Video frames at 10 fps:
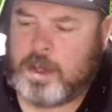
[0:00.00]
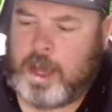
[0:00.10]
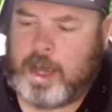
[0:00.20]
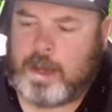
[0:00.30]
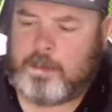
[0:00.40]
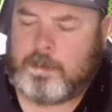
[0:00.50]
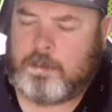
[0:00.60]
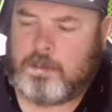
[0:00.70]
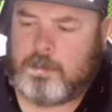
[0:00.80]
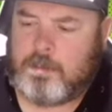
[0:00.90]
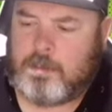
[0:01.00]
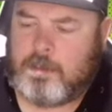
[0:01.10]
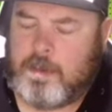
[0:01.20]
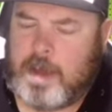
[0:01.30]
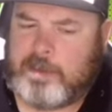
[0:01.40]

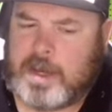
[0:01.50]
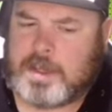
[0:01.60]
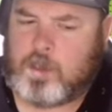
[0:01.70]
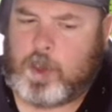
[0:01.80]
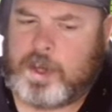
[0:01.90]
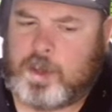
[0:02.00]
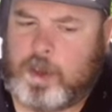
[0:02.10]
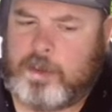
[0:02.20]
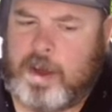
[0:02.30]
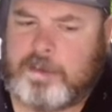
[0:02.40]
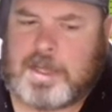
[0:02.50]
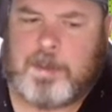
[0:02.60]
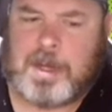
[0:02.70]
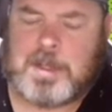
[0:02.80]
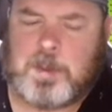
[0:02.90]
I've got some 1 in 25s
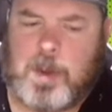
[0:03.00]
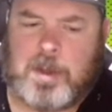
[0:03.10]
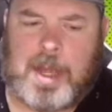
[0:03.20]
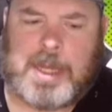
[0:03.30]
coming in as well.